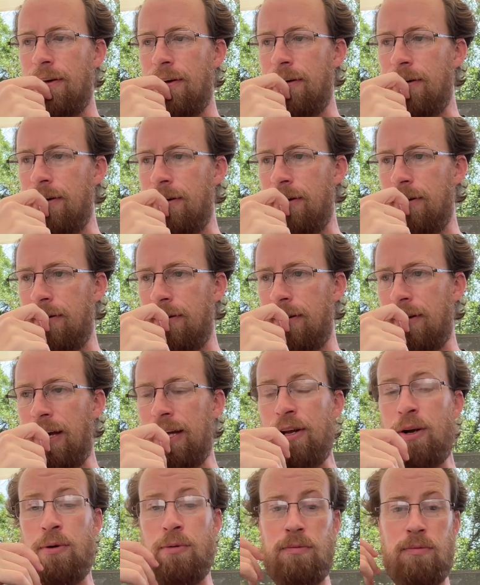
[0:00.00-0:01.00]

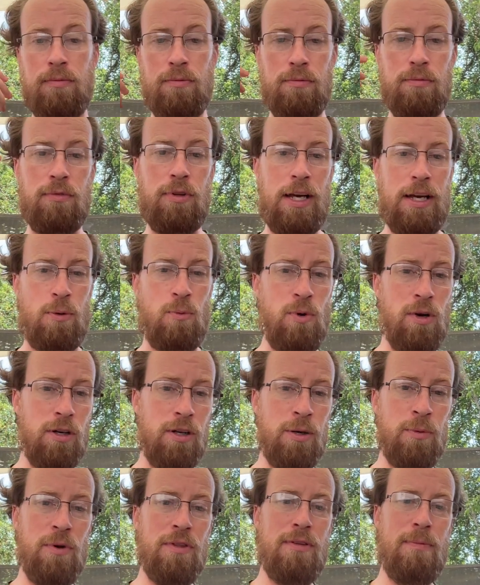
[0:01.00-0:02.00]
I don't like
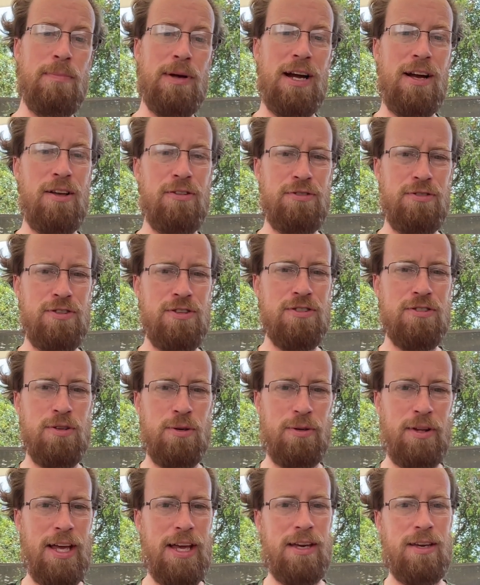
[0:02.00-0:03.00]
working with it, but I also just
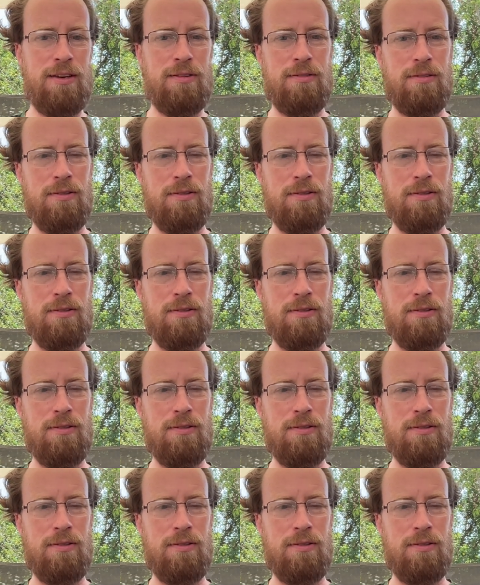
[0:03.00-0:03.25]
don't like